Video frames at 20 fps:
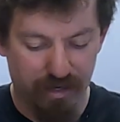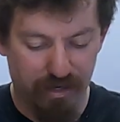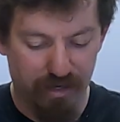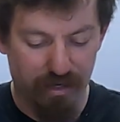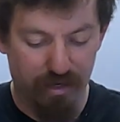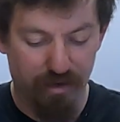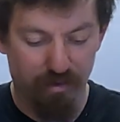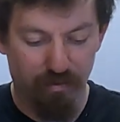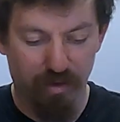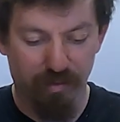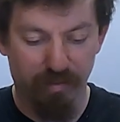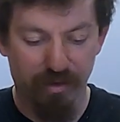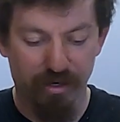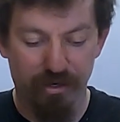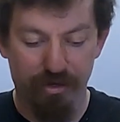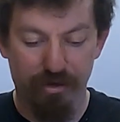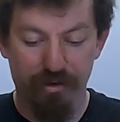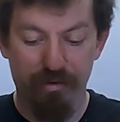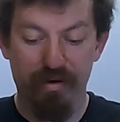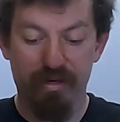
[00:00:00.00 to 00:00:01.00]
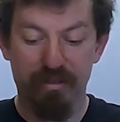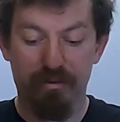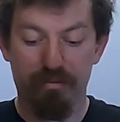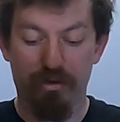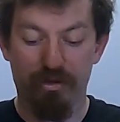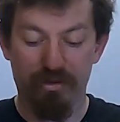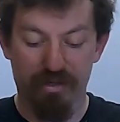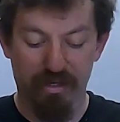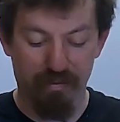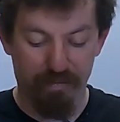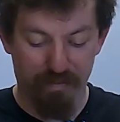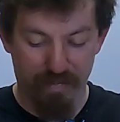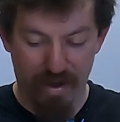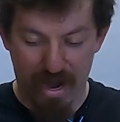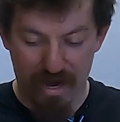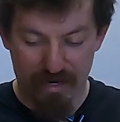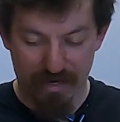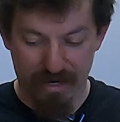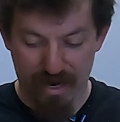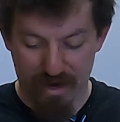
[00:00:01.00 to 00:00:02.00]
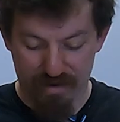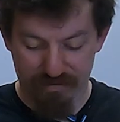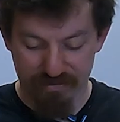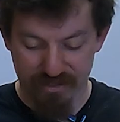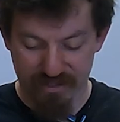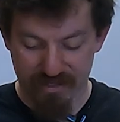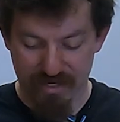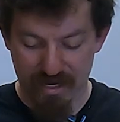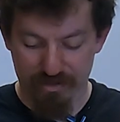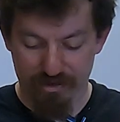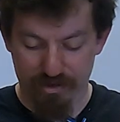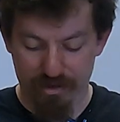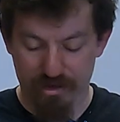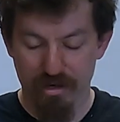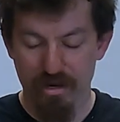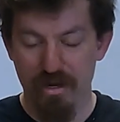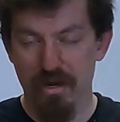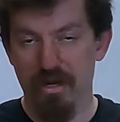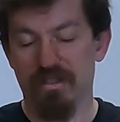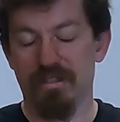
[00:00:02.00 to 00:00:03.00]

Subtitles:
And what I'm going to do is put the back half together.